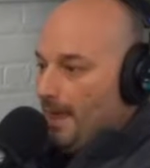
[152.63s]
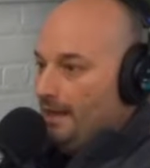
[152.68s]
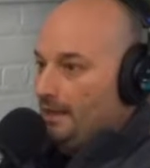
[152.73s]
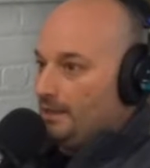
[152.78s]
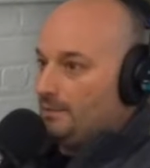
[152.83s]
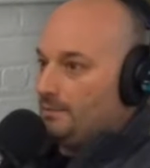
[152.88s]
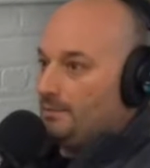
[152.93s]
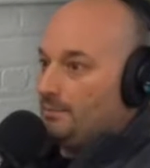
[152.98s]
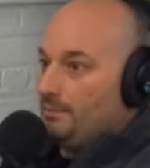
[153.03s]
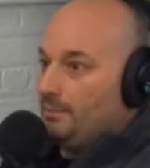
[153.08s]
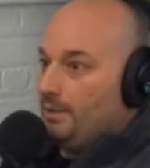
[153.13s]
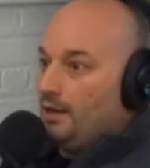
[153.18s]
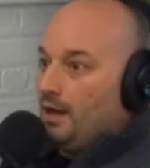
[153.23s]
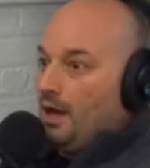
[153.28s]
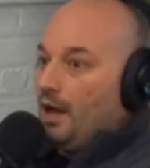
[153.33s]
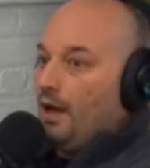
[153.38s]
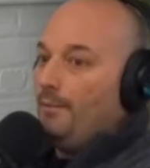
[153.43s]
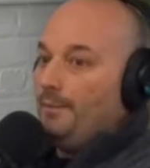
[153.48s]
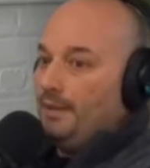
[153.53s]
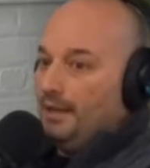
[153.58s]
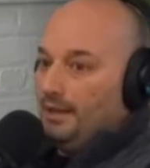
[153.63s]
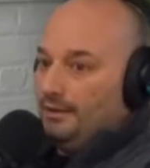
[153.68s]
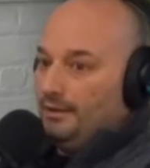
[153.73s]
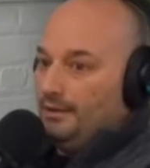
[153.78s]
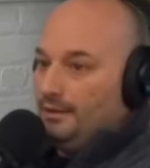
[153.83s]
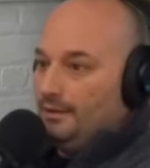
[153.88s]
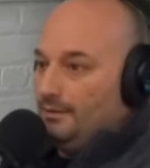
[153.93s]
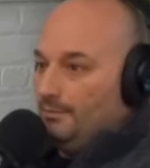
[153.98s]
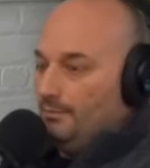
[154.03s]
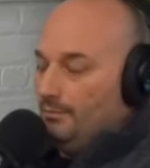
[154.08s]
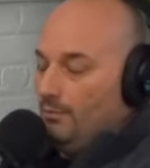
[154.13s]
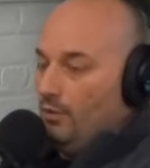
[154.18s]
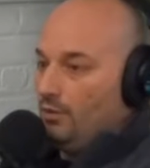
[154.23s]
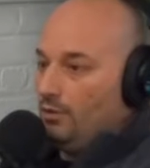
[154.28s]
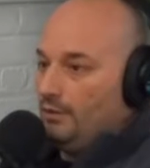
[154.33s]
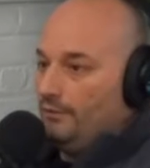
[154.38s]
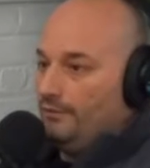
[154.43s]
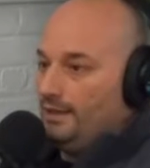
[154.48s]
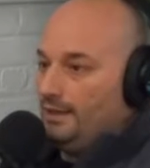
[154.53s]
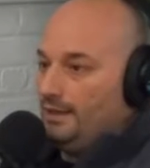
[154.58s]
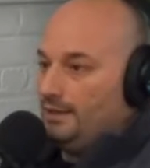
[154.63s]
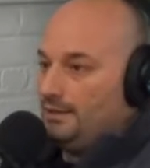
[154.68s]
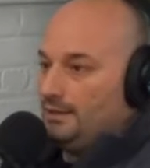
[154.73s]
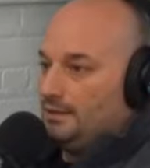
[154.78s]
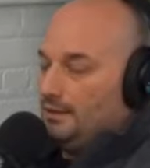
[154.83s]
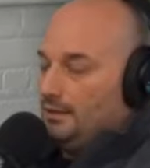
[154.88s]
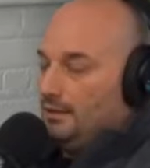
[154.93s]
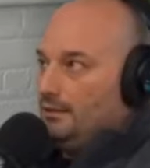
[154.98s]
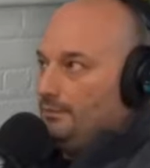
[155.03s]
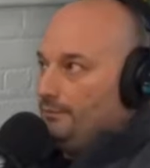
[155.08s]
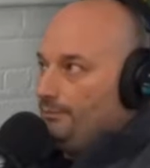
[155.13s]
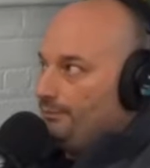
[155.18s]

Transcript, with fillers: and it's becoming more of this